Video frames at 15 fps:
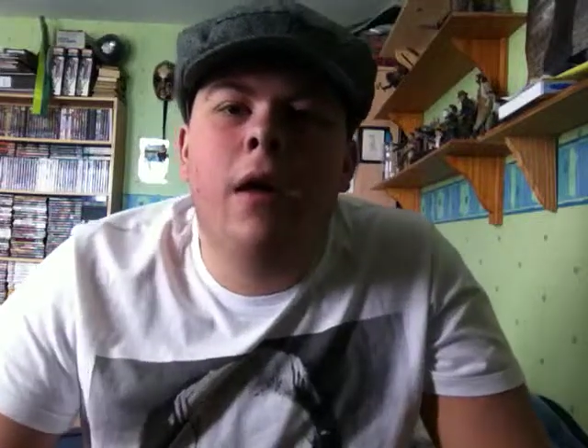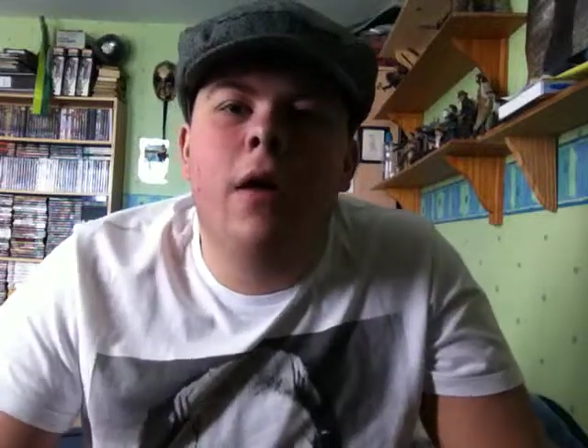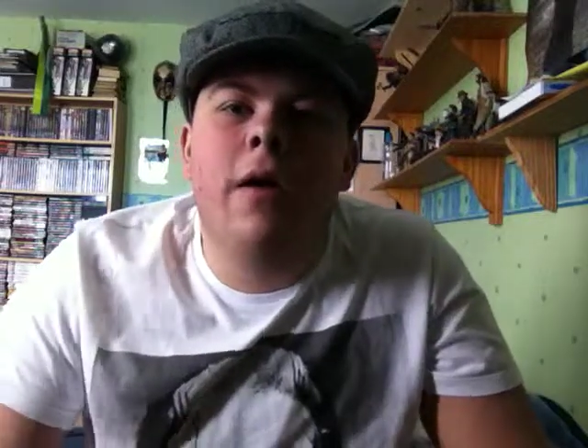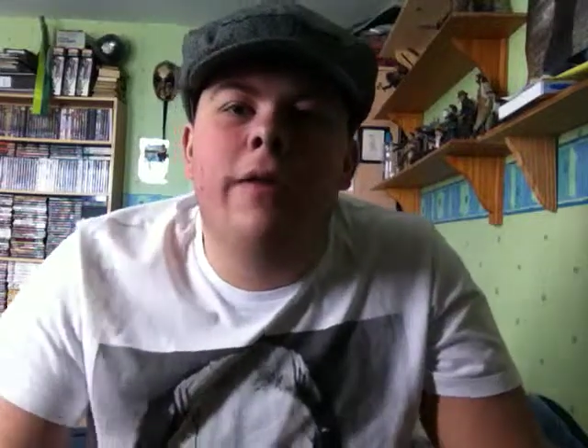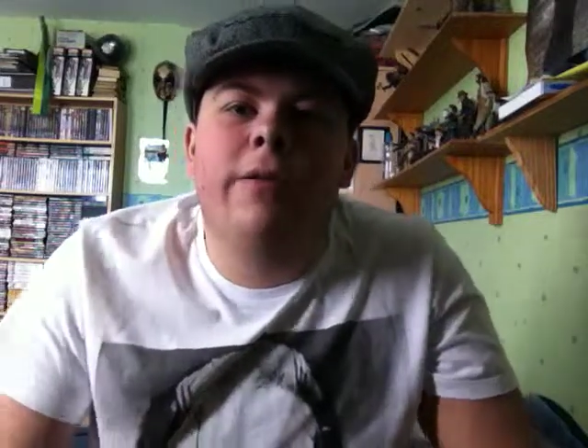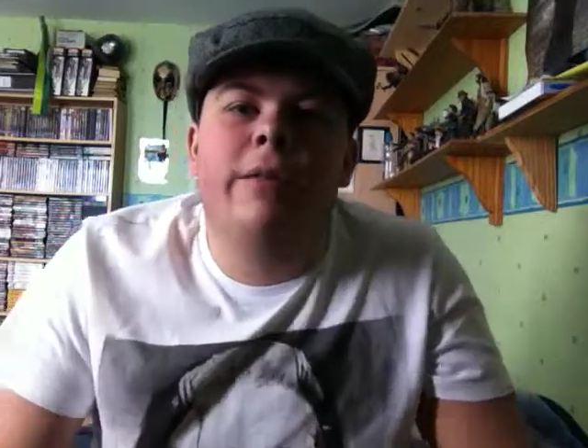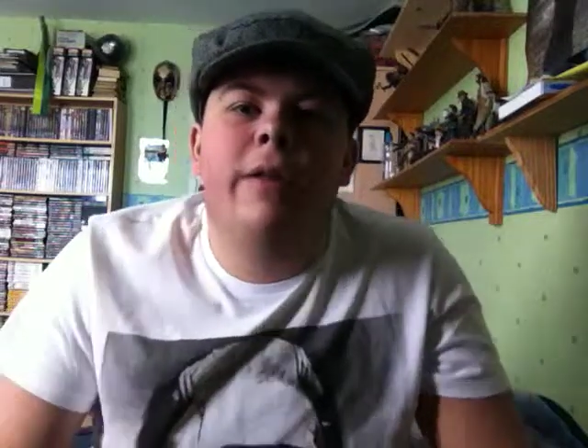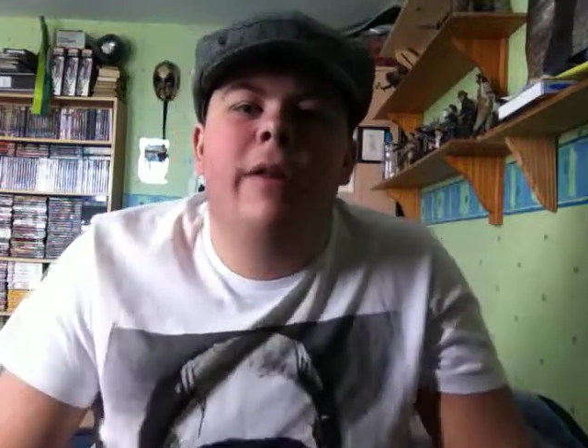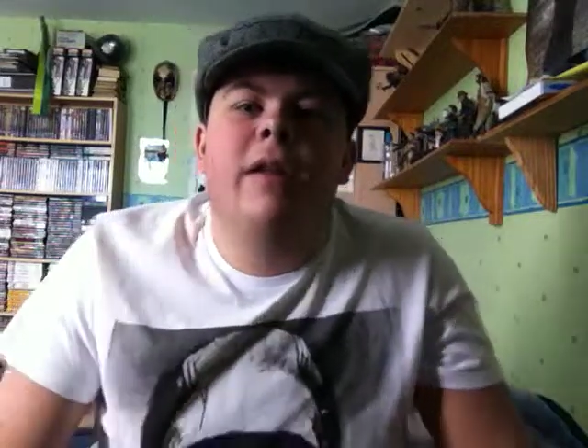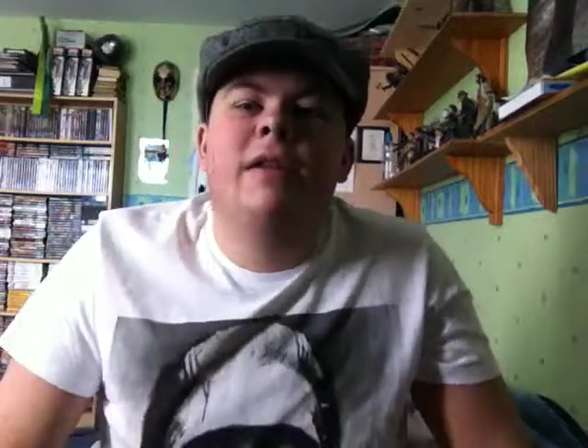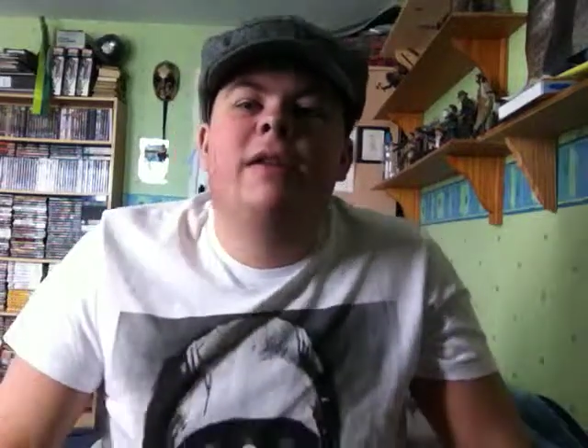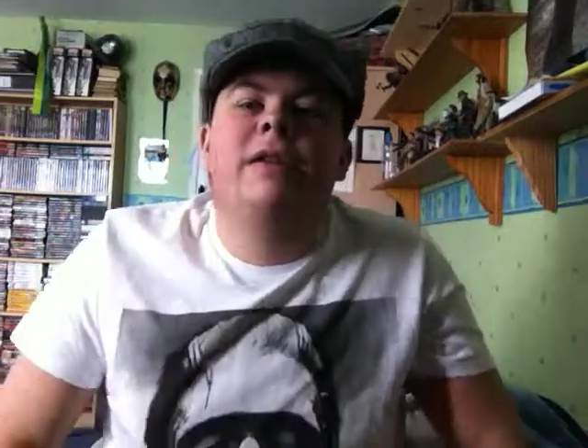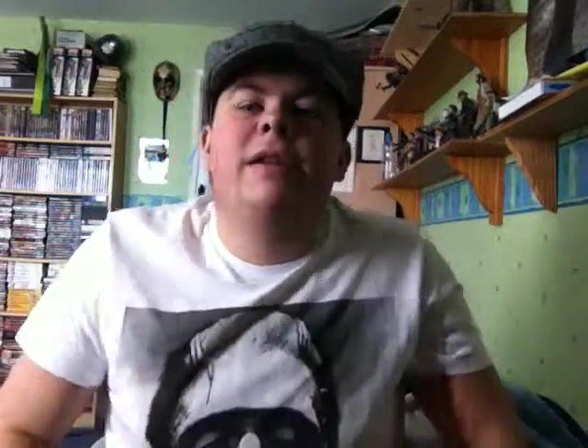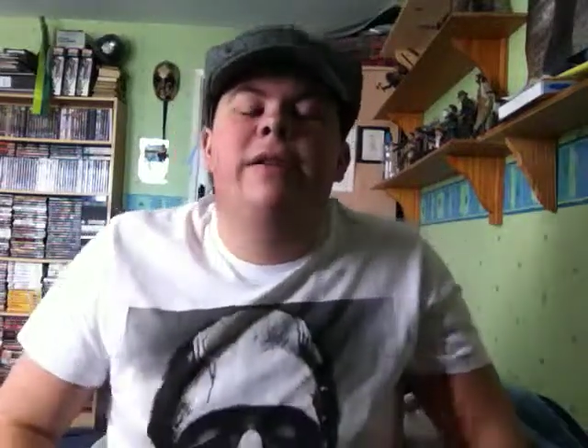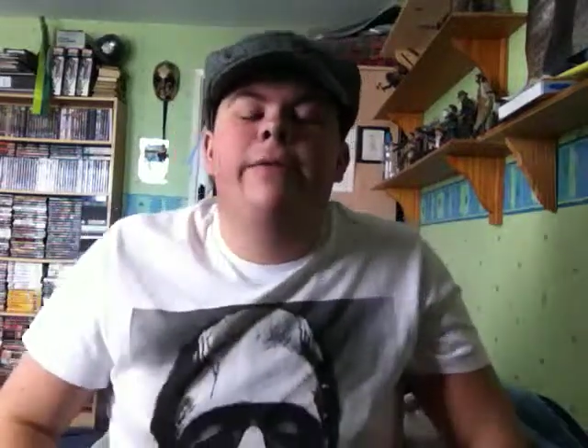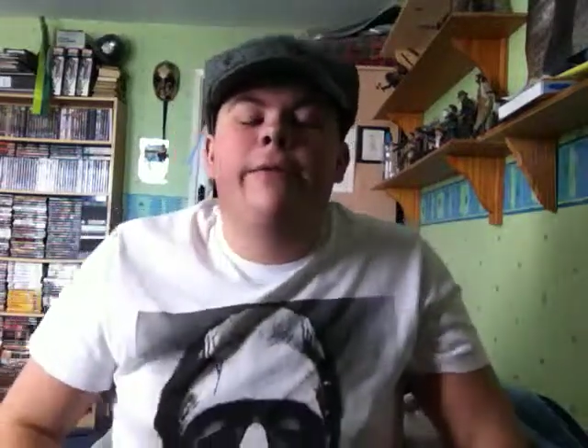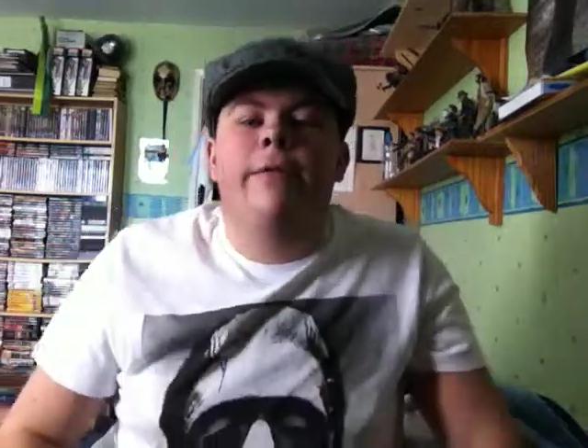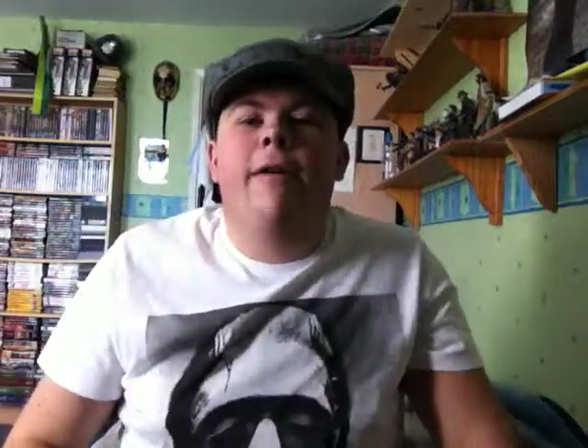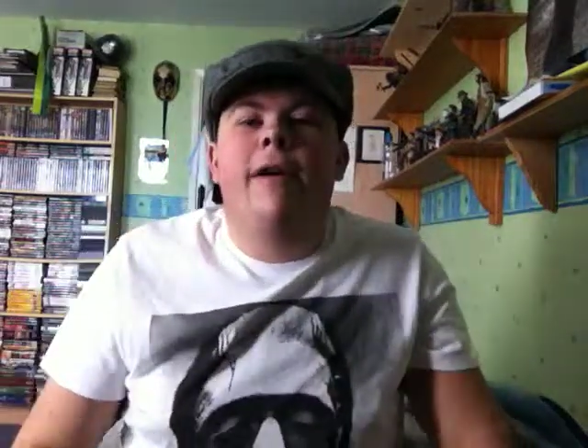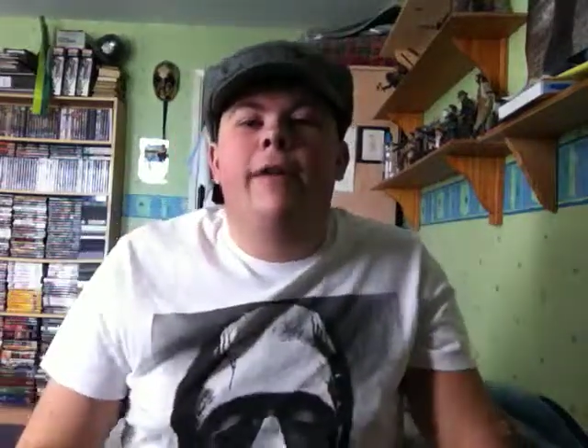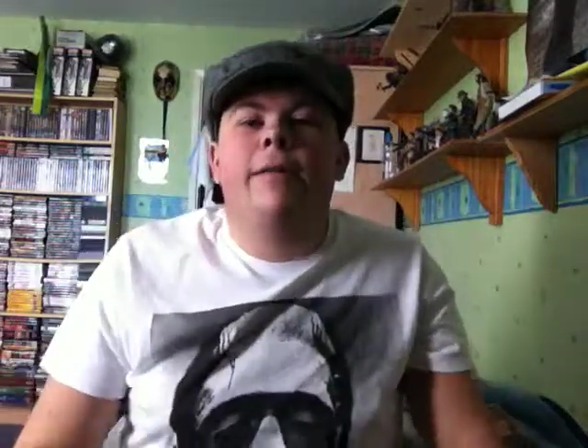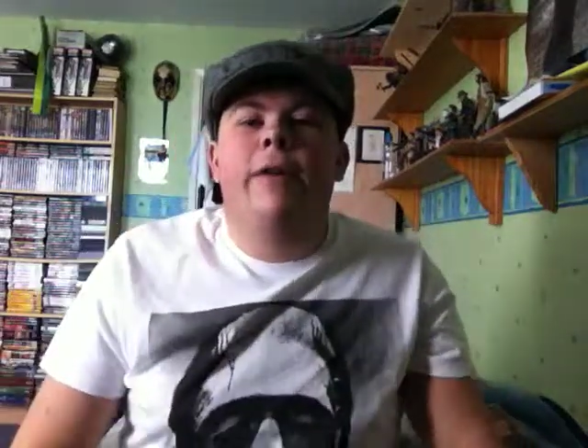Hi everyone, this is
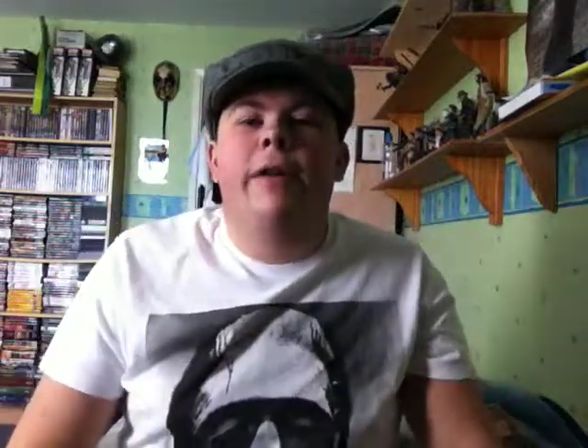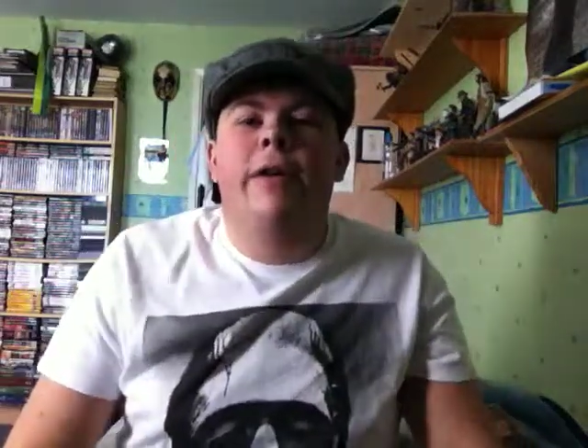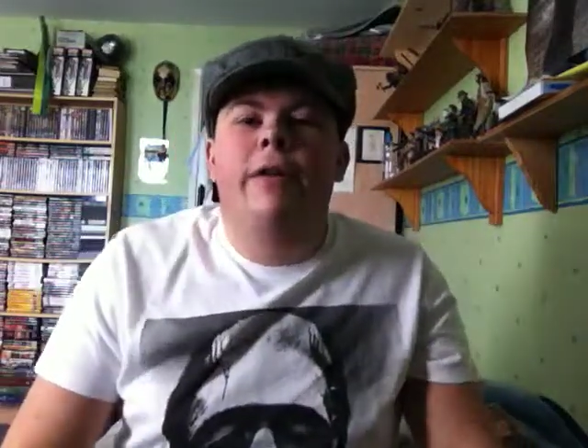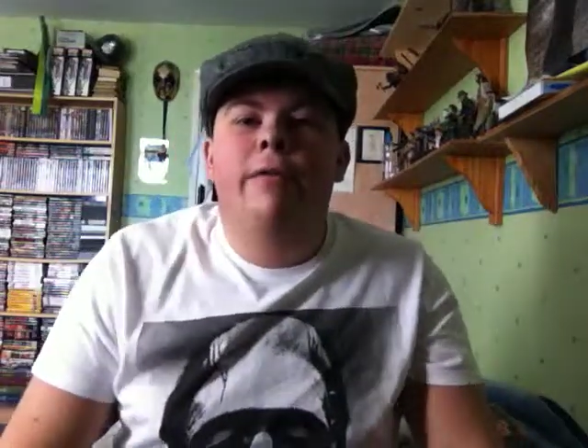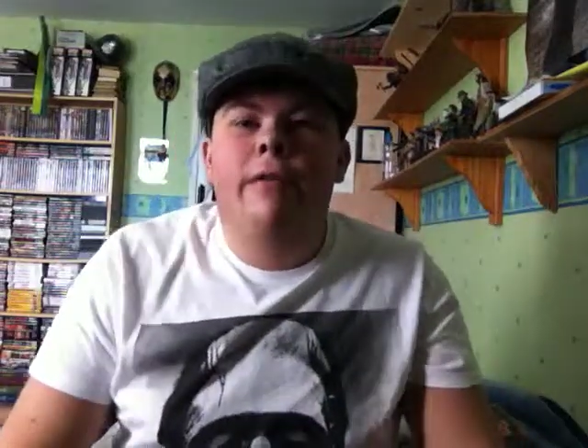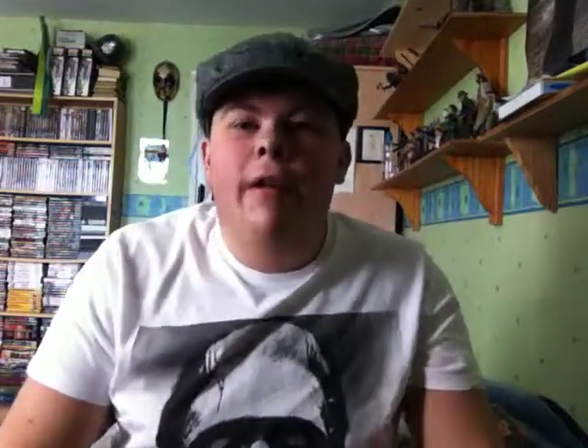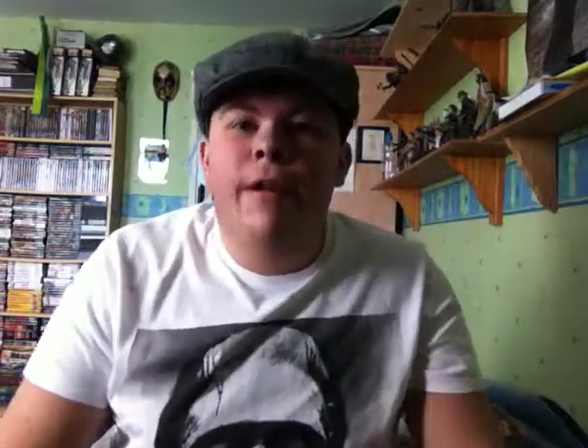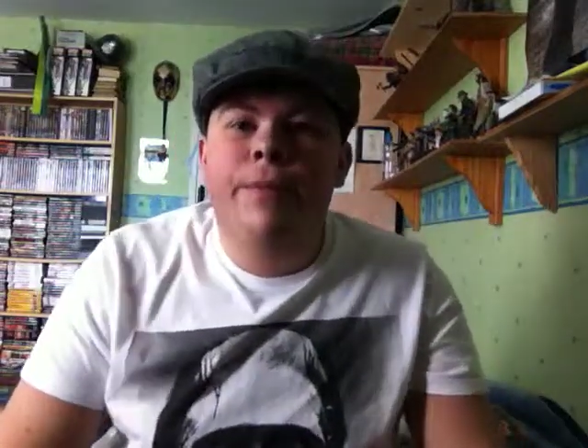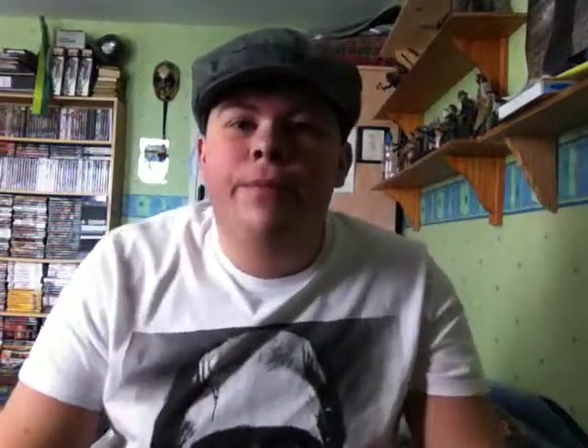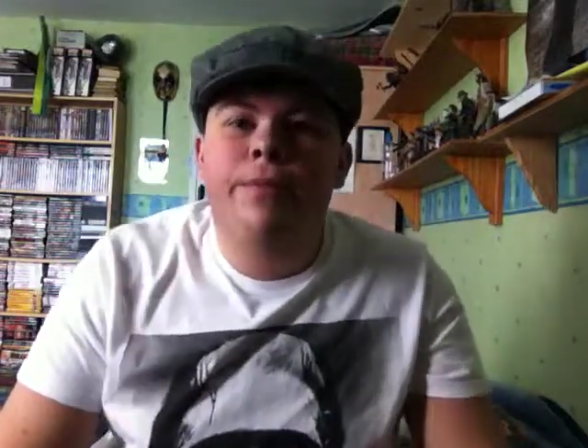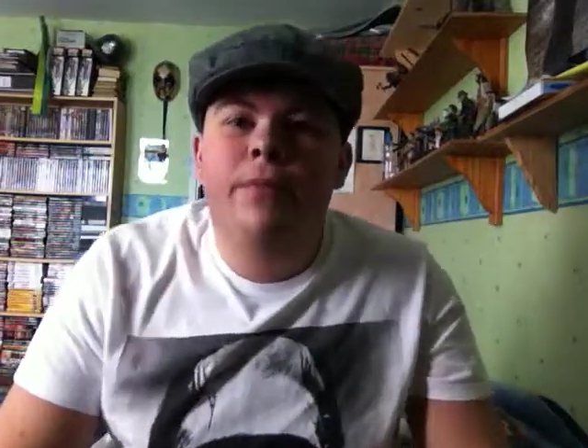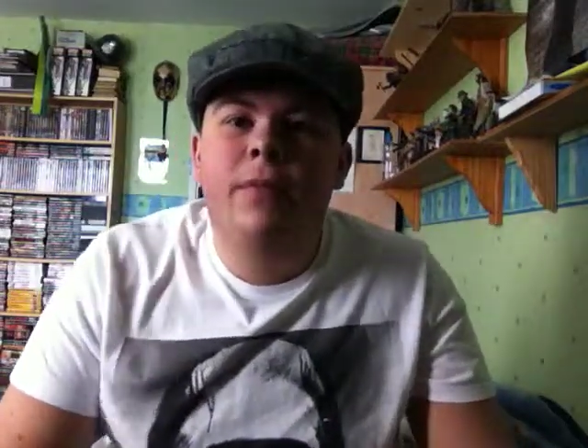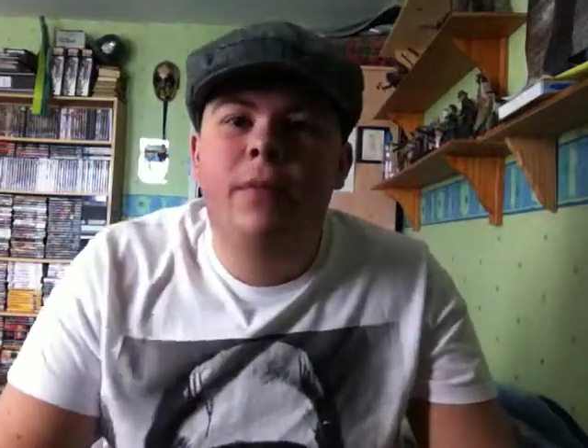EvilGraham93,